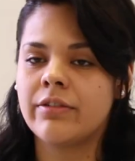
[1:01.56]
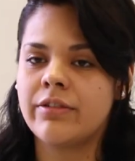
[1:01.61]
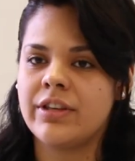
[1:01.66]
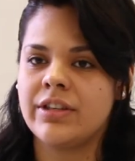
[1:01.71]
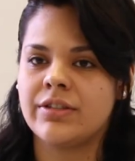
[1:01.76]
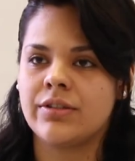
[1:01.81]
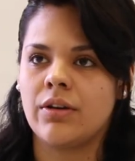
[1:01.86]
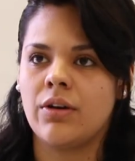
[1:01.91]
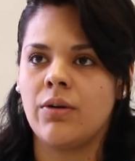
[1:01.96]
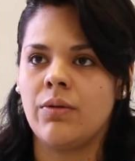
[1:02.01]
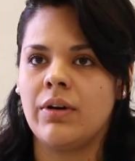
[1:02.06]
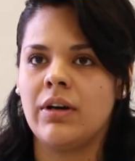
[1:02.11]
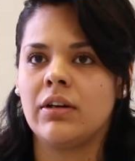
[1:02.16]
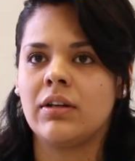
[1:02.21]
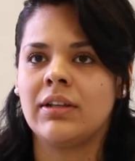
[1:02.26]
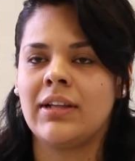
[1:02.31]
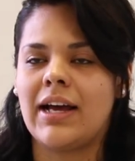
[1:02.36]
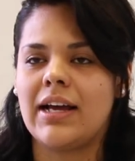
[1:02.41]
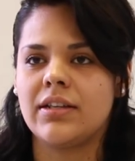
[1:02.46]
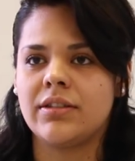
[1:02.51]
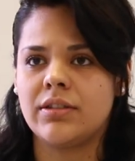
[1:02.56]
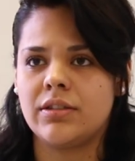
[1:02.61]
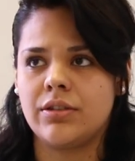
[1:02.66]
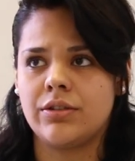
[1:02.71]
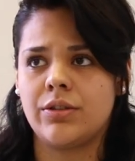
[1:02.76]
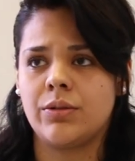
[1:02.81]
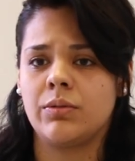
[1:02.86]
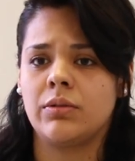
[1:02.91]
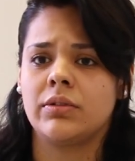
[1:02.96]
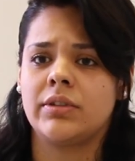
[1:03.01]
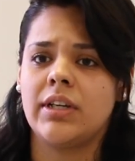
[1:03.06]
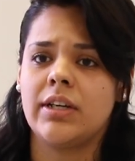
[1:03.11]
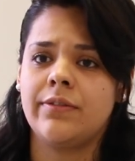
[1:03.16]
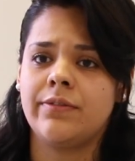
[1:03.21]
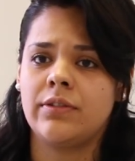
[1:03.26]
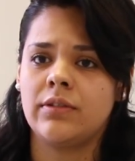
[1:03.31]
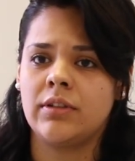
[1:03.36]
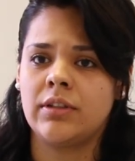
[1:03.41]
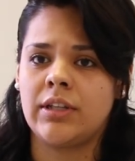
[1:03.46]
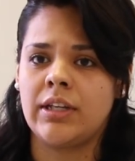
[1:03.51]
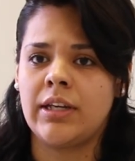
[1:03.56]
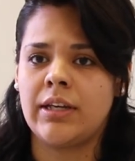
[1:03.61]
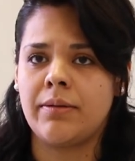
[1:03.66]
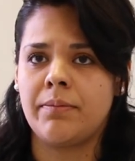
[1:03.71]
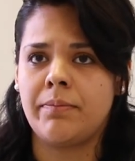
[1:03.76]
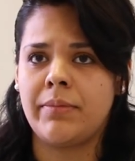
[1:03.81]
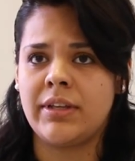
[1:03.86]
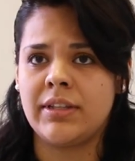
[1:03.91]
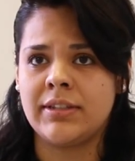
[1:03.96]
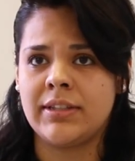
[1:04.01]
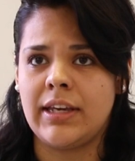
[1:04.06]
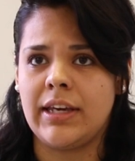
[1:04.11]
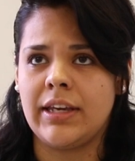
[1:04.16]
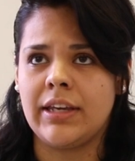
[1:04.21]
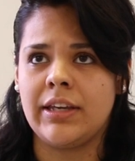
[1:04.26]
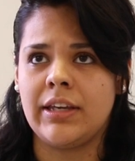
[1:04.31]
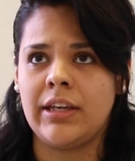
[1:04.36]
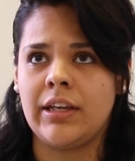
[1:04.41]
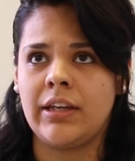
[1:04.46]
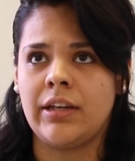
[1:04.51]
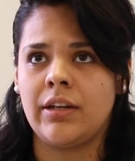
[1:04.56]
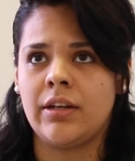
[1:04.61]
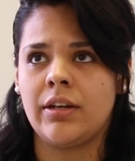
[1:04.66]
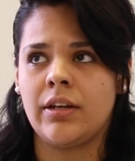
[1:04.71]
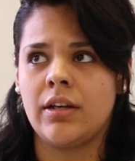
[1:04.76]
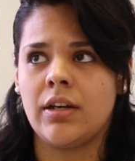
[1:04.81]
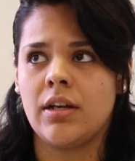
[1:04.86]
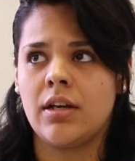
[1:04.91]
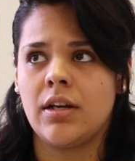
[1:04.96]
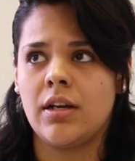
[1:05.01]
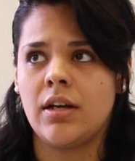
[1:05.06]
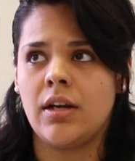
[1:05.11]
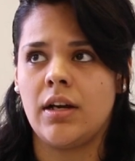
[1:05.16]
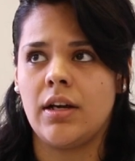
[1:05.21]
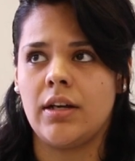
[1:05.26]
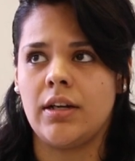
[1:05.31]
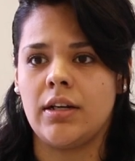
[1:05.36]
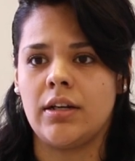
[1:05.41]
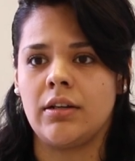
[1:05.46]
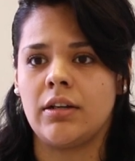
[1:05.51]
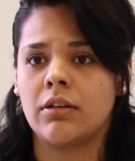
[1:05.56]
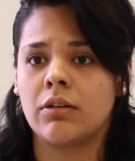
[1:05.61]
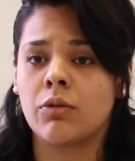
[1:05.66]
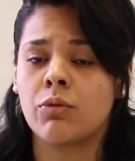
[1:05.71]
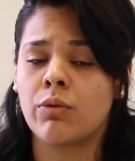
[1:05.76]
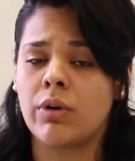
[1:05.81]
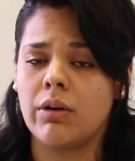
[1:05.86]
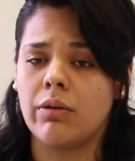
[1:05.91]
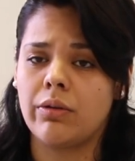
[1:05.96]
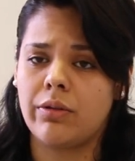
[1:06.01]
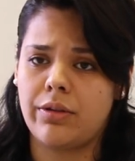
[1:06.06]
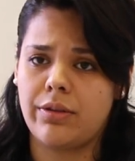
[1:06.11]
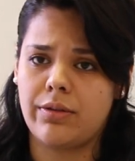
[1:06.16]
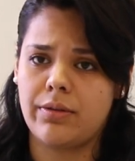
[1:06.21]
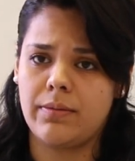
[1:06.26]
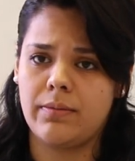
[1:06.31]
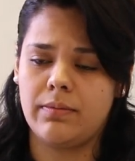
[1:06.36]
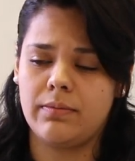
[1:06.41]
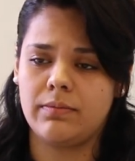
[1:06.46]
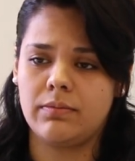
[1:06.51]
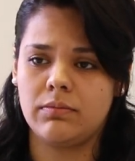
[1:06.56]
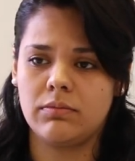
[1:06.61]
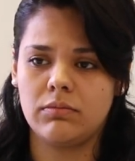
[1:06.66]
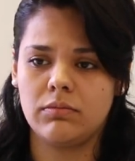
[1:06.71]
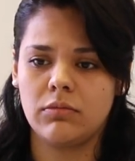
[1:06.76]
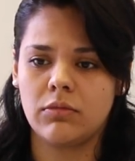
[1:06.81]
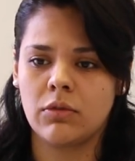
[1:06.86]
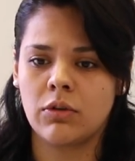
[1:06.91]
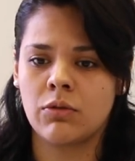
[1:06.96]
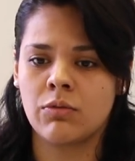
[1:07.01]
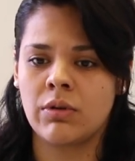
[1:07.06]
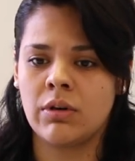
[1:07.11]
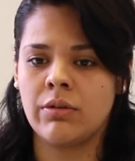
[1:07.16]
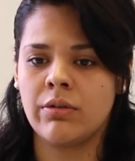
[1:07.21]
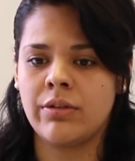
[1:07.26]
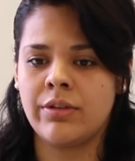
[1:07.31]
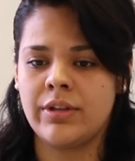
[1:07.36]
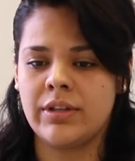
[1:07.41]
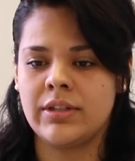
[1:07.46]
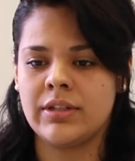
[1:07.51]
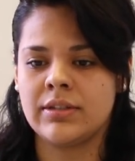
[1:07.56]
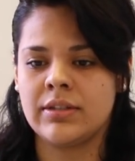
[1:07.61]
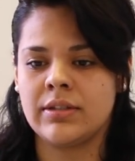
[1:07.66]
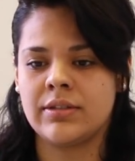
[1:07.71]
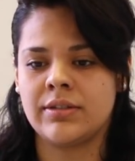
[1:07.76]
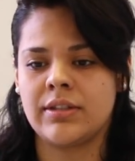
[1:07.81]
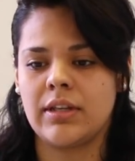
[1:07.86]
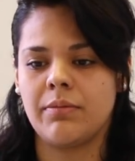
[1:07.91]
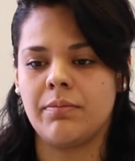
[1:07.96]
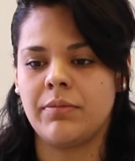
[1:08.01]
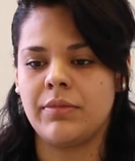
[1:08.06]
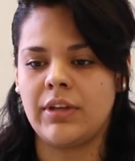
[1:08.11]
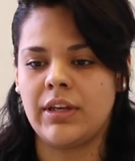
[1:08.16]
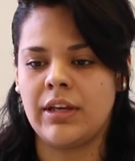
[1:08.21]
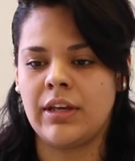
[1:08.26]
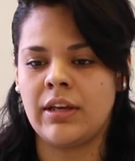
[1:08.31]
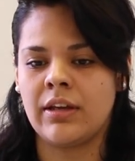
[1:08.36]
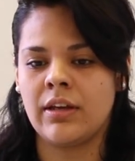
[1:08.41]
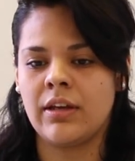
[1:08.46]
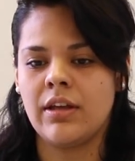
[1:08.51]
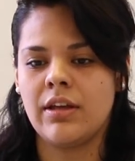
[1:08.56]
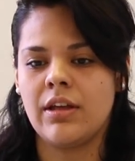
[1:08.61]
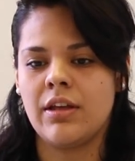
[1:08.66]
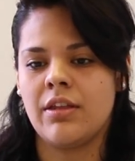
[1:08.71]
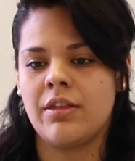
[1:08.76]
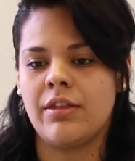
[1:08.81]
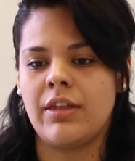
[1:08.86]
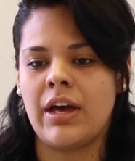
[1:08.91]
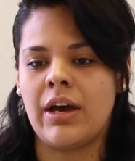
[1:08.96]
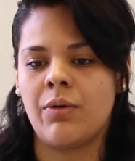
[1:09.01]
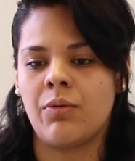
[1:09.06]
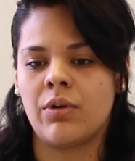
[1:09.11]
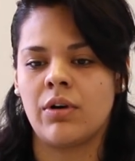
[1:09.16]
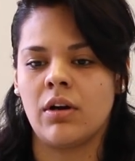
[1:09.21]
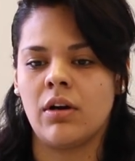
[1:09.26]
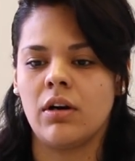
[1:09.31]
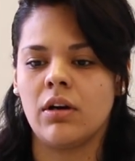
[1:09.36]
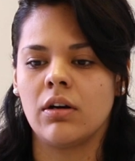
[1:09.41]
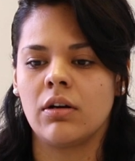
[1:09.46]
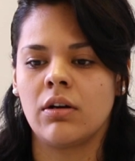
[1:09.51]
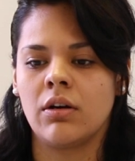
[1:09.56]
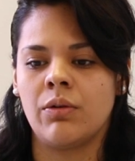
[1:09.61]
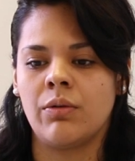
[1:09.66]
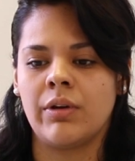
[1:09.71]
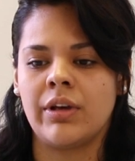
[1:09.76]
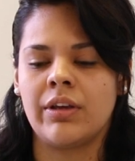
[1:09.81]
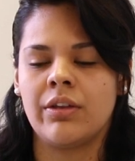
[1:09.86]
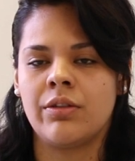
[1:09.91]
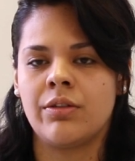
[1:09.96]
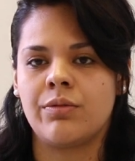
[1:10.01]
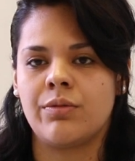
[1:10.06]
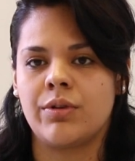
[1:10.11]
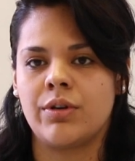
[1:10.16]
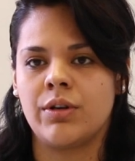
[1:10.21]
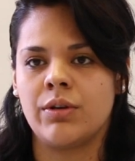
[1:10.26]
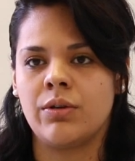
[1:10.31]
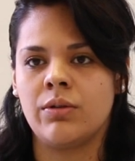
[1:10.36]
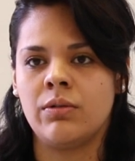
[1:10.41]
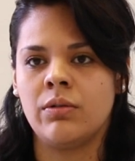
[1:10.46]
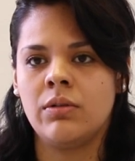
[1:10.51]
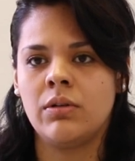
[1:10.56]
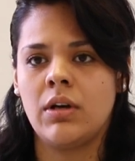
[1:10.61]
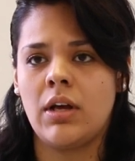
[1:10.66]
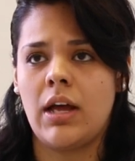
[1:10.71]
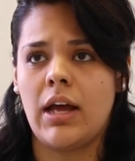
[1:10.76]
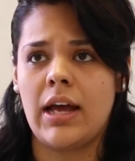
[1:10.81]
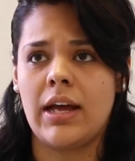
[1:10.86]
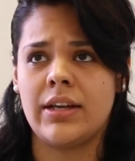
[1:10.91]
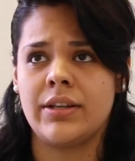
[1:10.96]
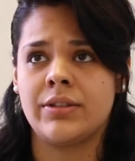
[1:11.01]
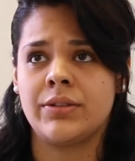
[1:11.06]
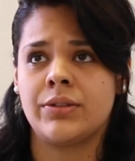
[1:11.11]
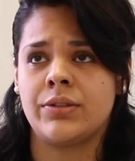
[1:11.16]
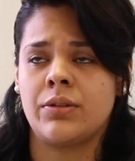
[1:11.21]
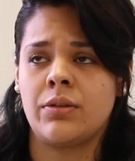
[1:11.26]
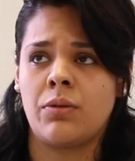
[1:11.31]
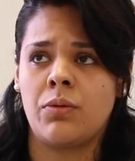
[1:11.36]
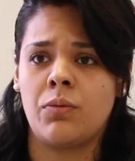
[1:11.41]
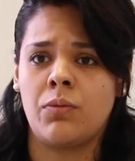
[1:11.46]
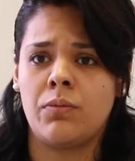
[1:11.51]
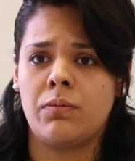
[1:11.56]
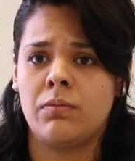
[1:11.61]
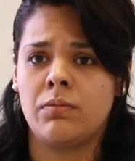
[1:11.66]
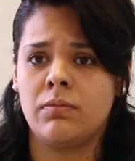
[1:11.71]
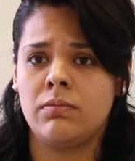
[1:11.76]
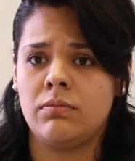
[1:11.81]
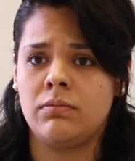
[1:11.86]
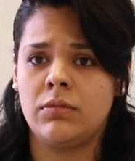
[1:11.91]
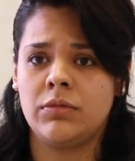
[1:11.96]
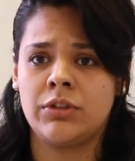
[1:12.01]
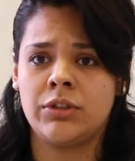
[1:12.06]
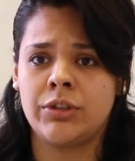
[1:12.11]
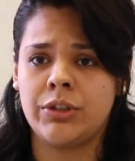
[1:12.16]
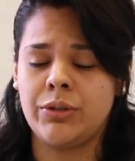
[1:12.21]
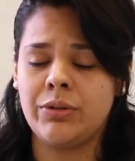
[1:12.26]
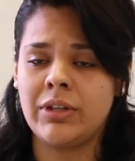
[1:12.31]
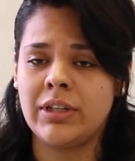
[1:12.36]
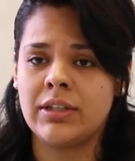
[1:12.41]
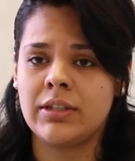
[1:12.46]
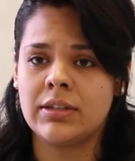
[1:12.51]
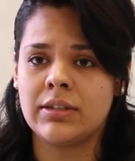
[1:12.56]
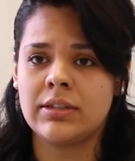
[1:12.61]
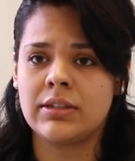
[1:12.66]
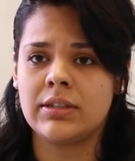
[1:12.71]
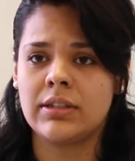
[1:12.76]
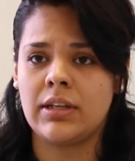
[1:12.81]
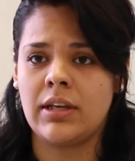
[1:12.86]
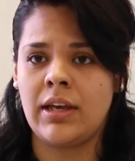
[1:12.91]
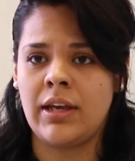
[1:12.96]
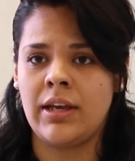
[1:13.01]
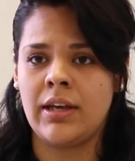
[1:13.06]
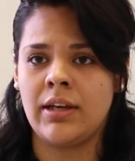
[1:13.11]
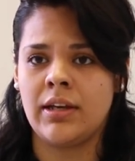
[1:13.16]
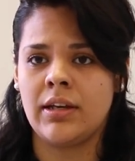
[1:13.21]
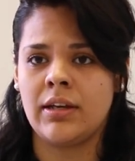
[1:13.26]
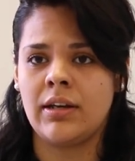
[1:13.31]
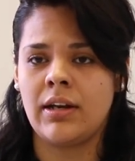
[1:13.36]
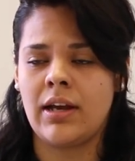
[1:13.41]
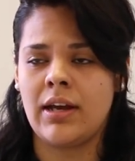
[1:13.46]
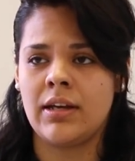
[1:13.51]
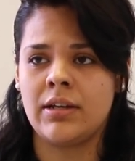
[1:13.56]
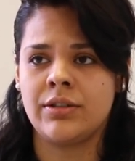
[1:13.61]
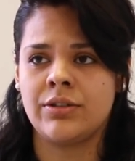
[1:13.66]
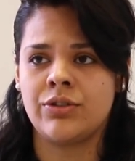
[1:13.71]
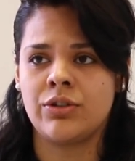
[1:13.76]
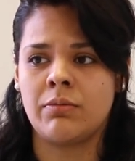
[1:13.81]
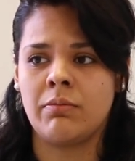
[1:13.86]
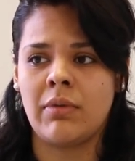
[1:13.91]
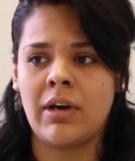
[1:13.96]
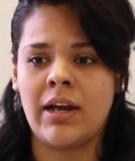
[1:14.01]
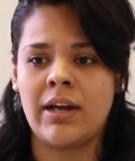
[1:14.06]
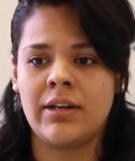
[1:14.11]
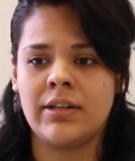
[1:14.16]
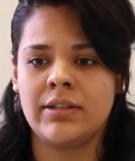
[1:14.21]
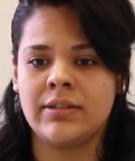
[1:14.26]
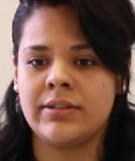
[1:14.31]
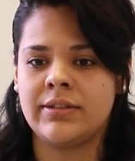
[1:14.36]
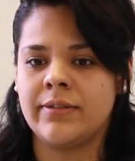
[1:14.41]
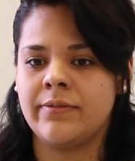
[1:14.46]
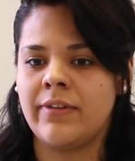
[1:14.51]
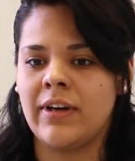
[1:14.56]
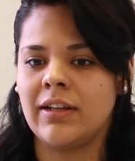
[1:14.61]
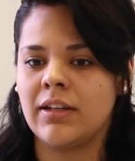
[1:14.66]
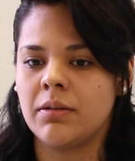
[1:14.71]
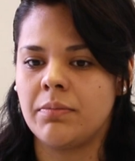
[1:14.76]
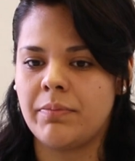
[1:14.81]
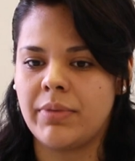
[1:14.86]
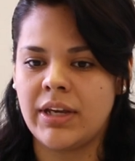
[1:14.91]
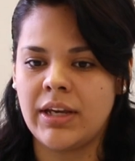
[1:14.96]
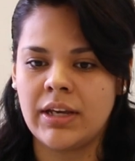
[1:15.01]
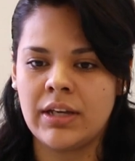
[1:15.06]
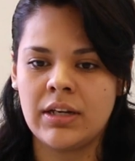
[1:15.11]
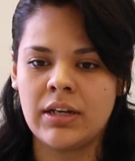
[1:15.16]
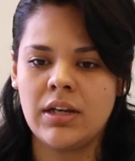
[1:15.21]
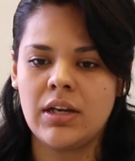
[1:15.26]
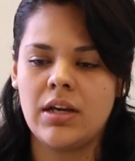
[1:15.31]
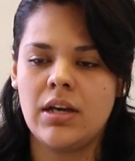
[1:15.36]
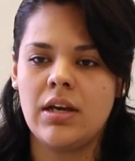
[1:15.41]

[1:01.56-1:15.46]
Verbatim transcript: of these OL classes, you will definitely be taking uh, growth. Growth is something that we're all going through as students and as your mind is developing